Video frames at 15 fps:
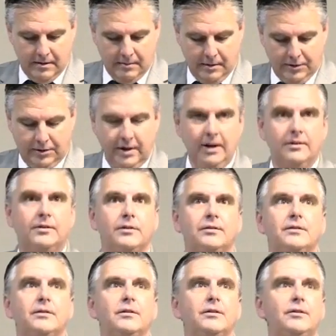But Jesus
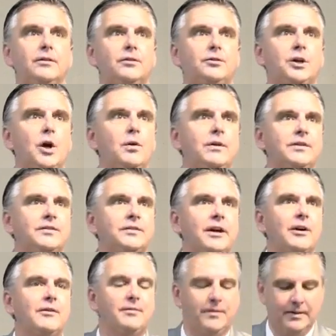showed
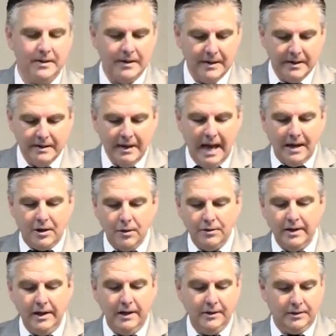himself at
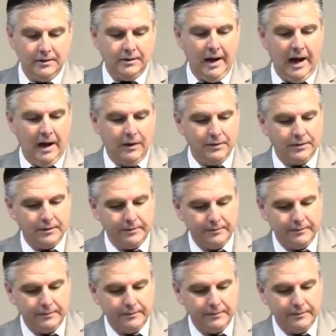Cornelius' house.